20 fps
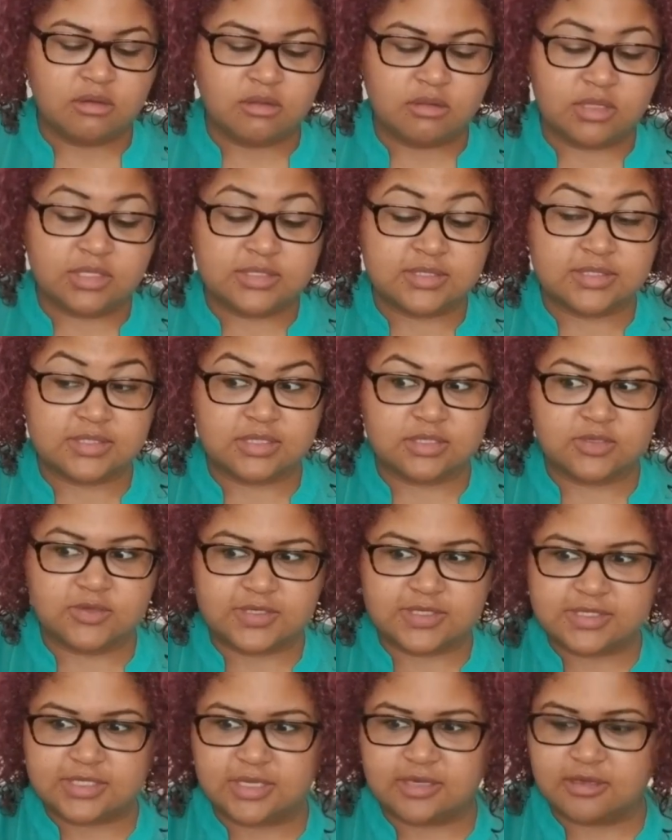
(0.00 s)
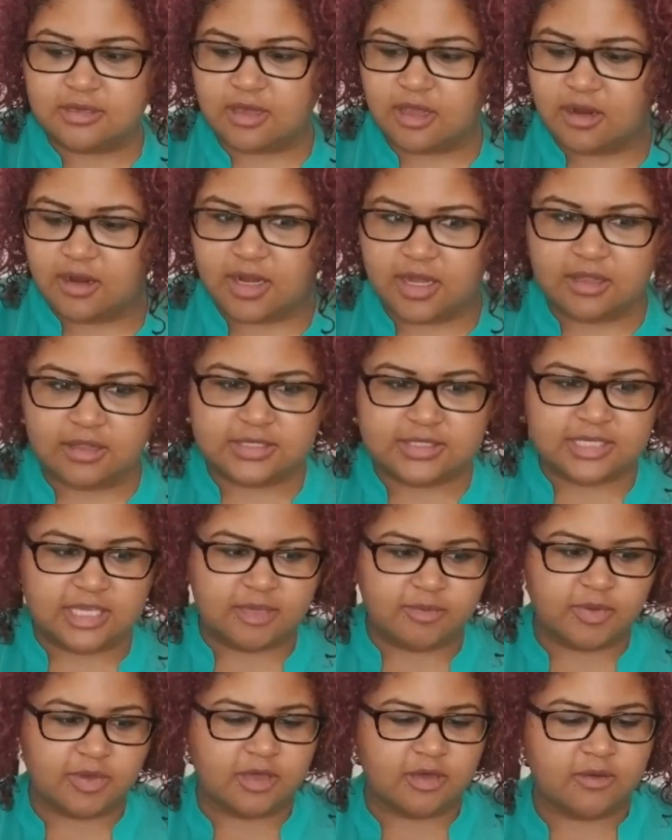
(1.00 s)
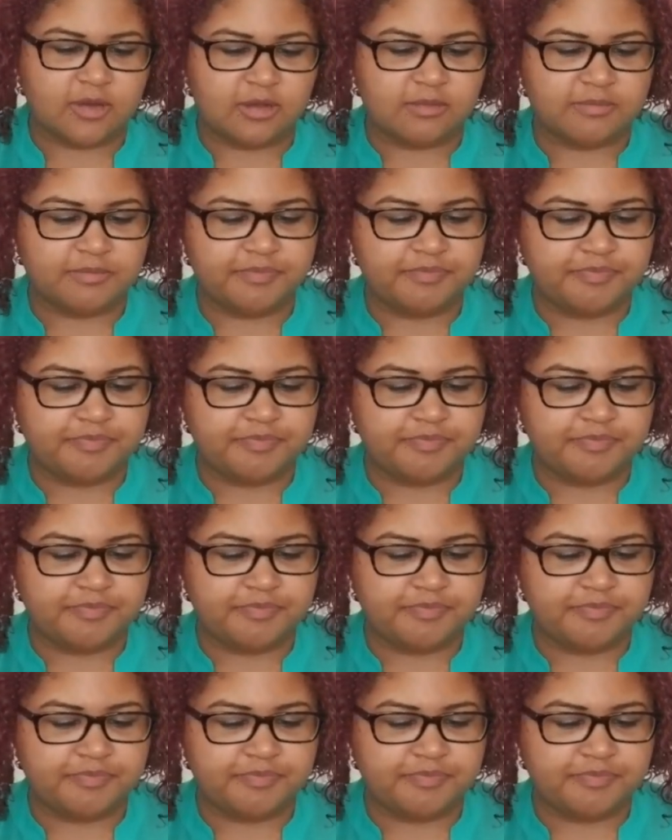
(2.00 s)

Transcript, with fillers: This is interesting. All right, let's keep it going.